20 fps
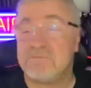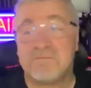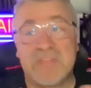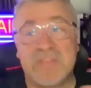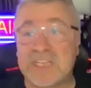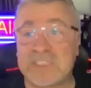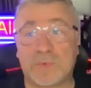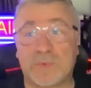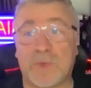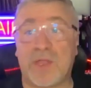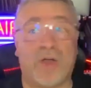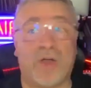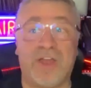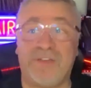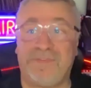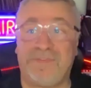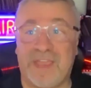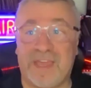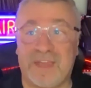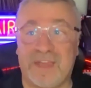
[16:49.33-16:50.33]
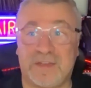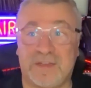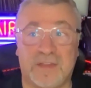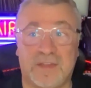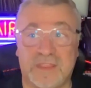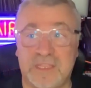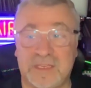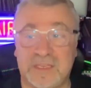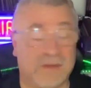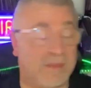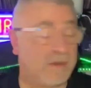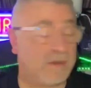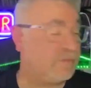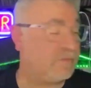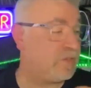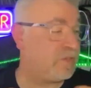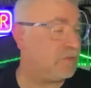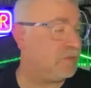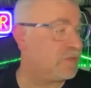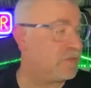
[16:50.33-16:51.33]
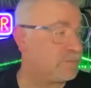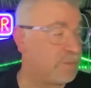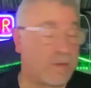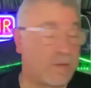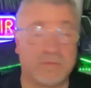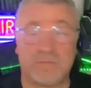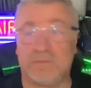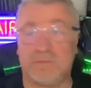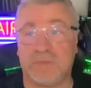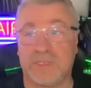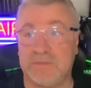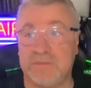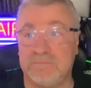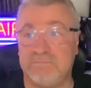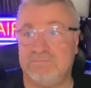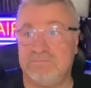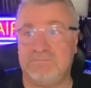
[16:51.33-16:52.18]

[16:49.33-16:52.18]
That's the way I found it. And I think a lot of viewers probably